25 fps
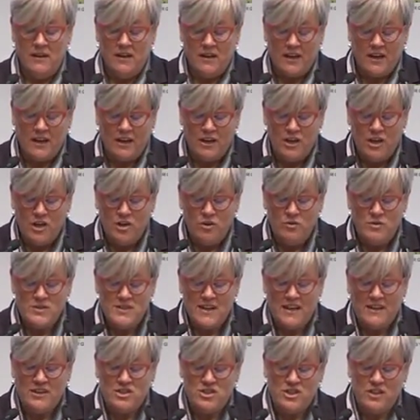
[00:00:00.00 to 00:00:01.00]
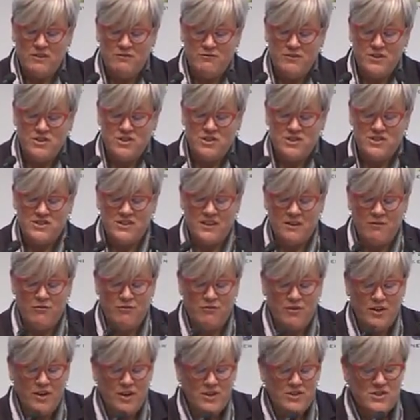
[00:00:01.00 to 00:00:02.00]
can use energy efficiency
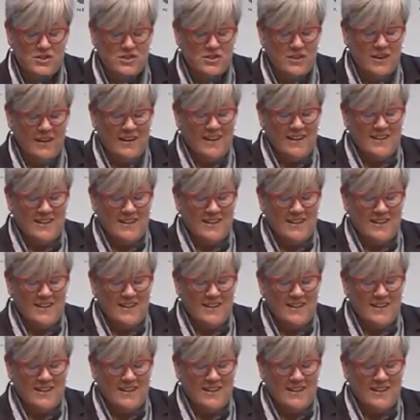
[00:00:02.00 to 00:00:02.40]
first